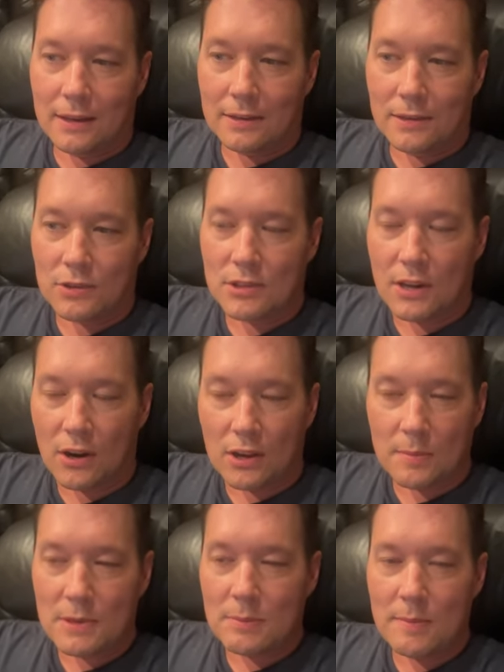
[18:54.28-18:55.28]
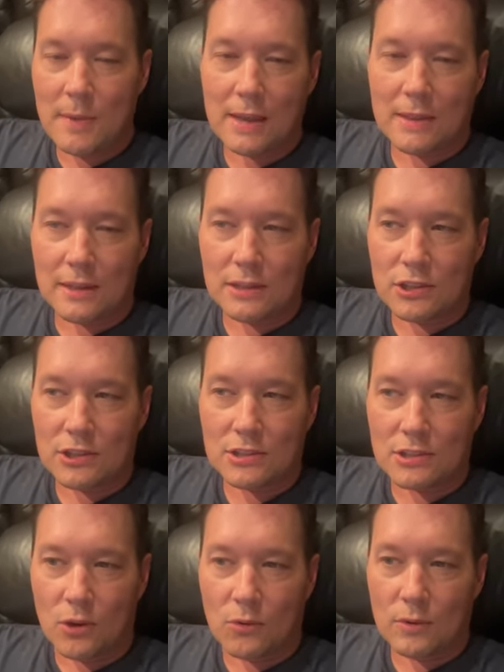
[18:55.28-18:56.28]
there's an argument to be made that you
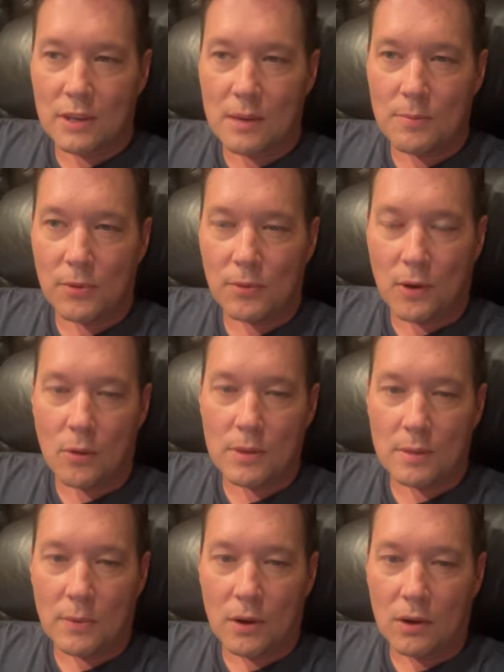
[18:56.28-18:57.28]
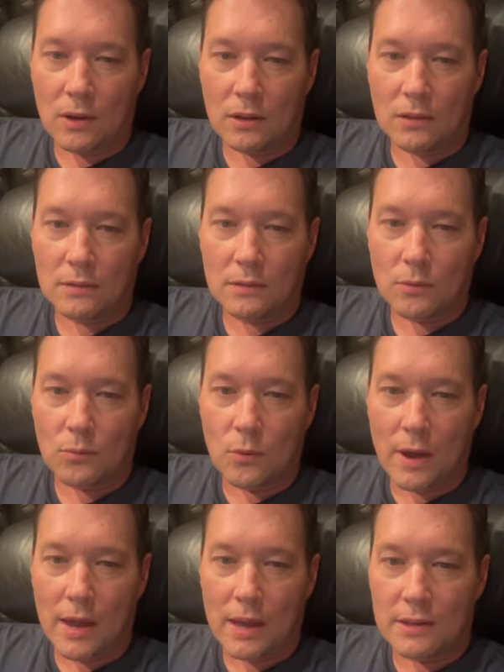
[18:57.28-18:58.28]
just don't keep throwing the ball
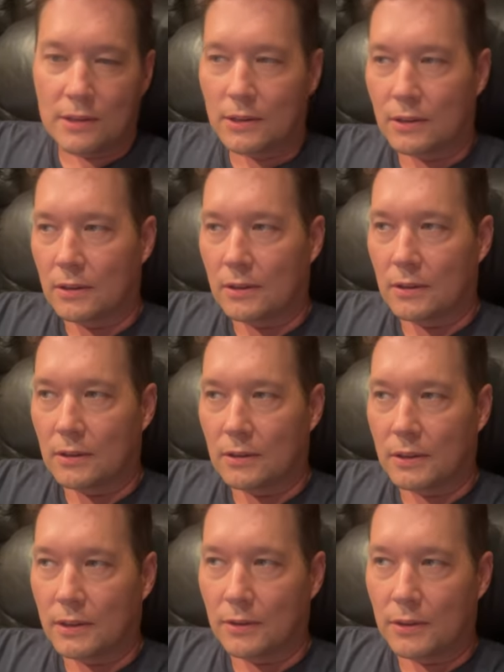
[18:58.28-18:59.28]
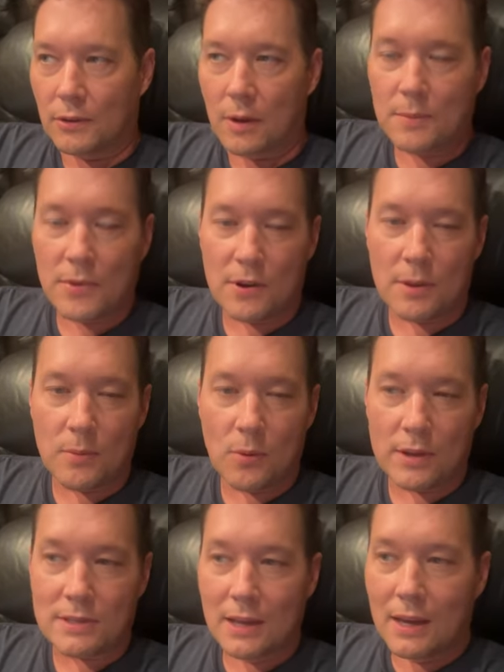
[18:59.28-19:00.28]
when you're you know you're up 30
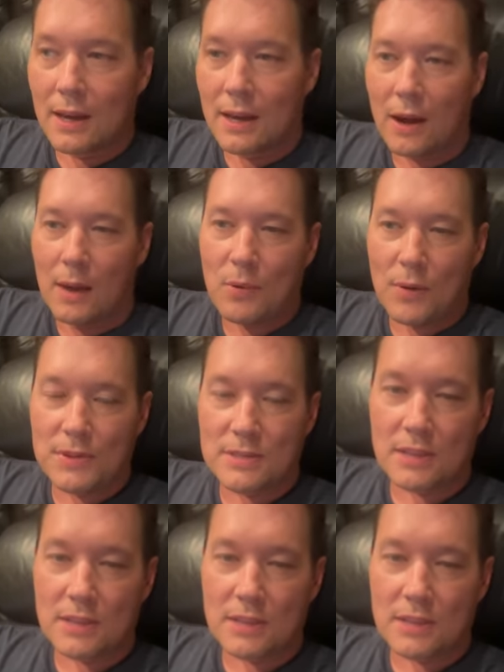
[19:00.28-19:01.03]
points. Uh, I brought this